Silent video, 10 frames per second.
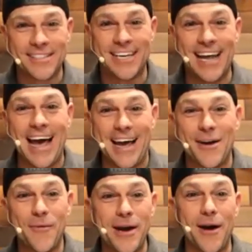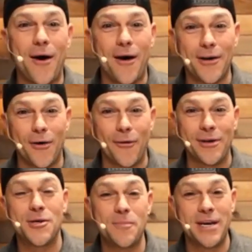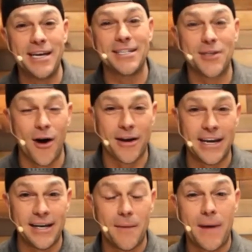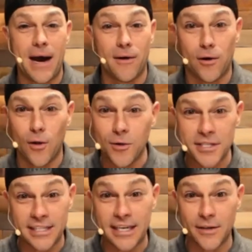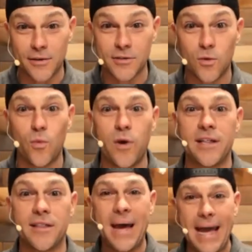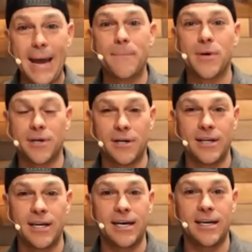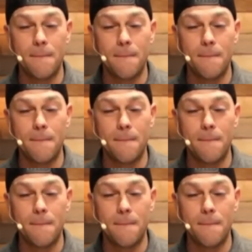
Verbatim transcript: Today, we are going to be talking about closing deals with pay-per-click